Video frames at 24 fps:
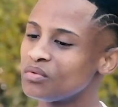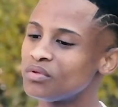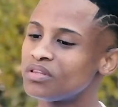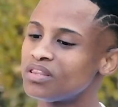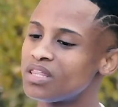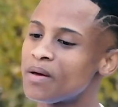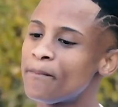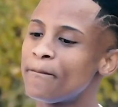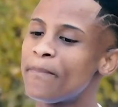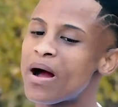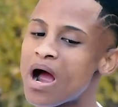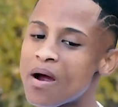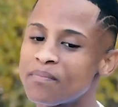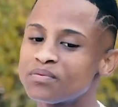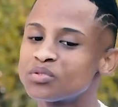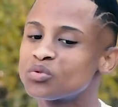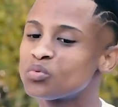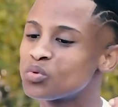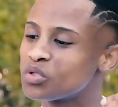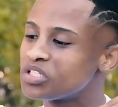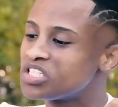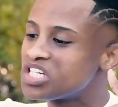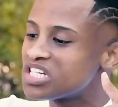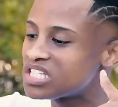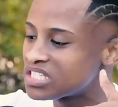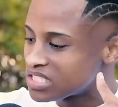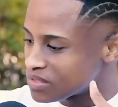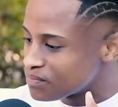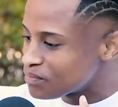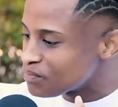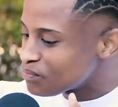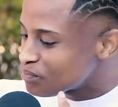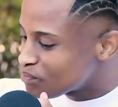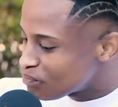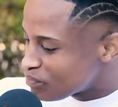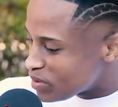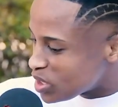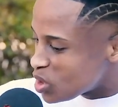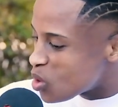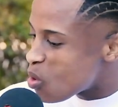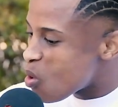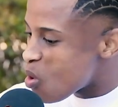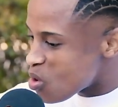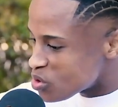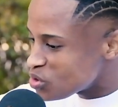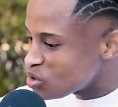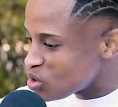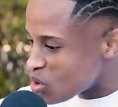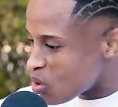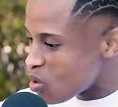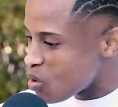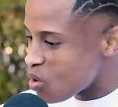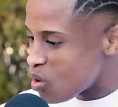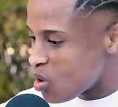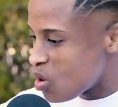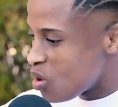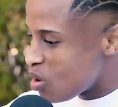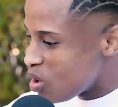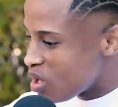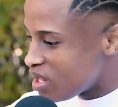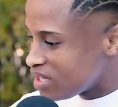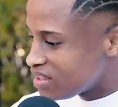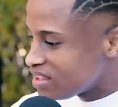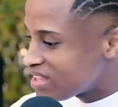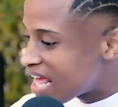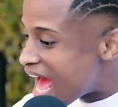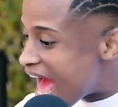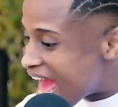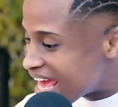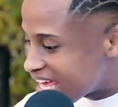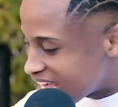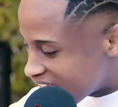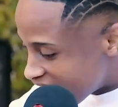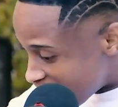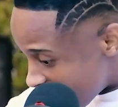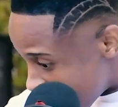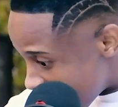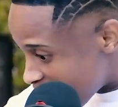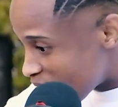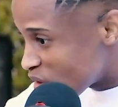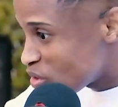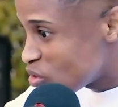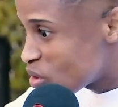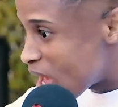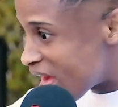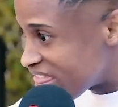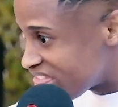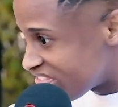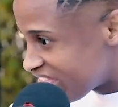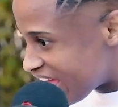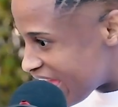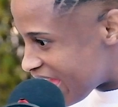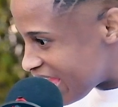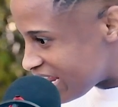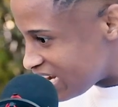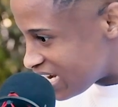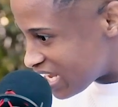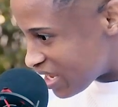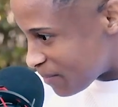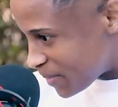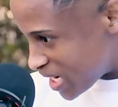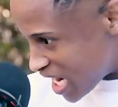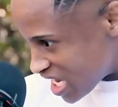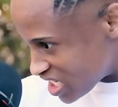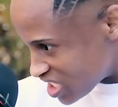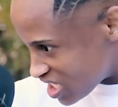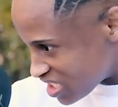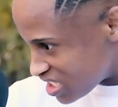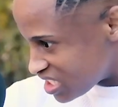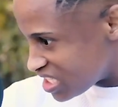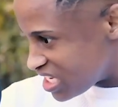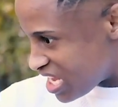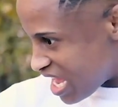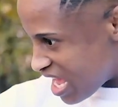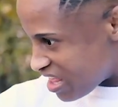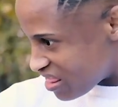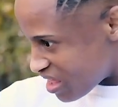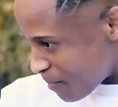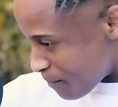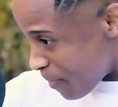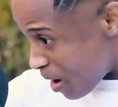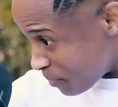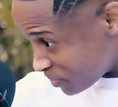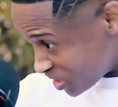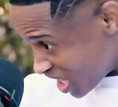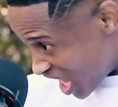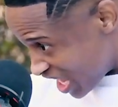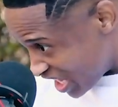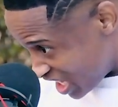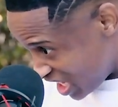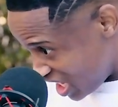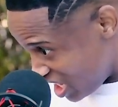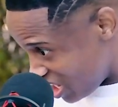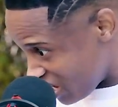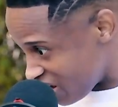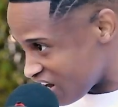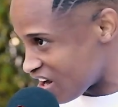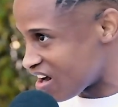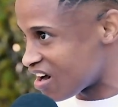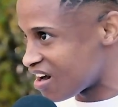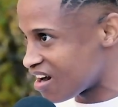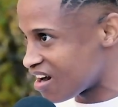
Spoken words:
the Bobs would just be on you. They are here, you are there, Nicki Minaj is here, the Bobs are here.